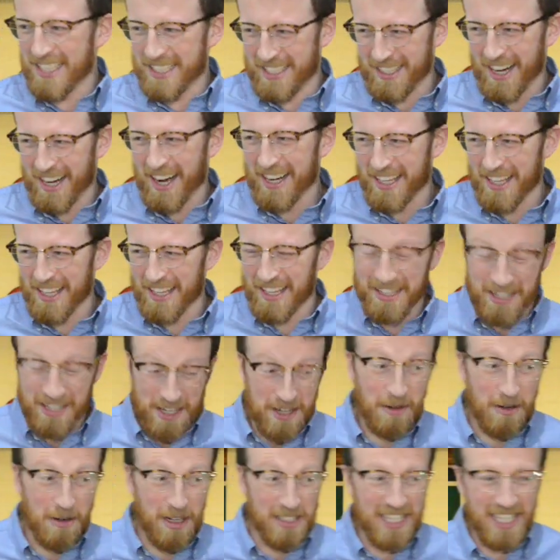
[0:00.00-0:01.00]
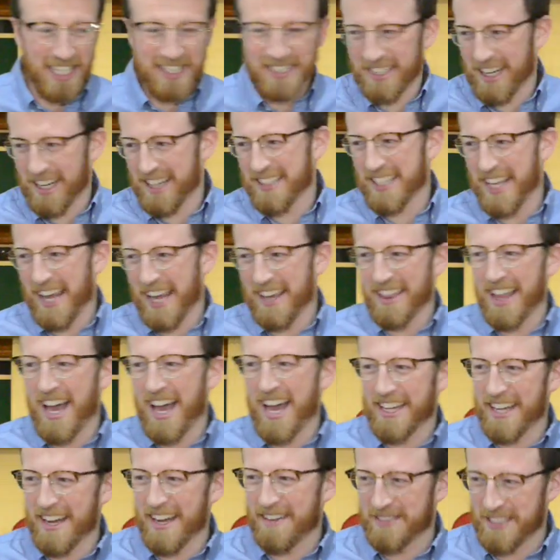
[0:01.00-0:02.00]
track, and you know what test tracks get
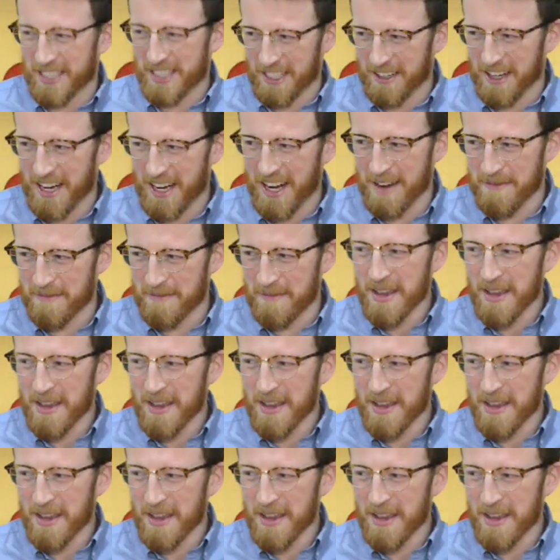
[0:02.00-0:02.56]
like after